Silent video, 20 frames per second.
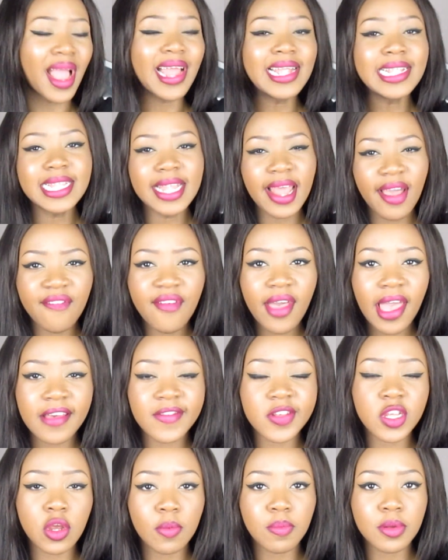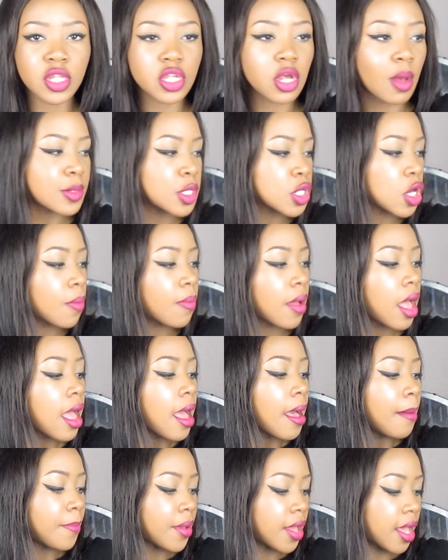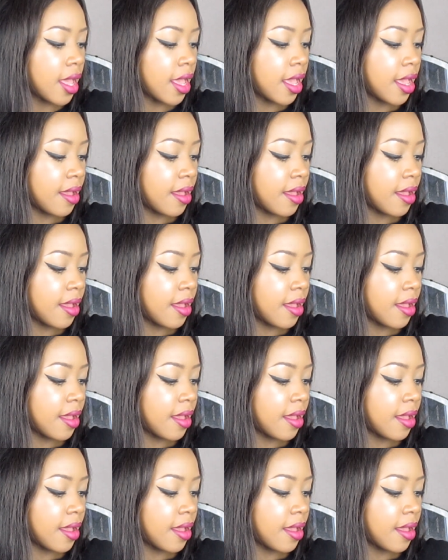I never ever shop in Topshop, but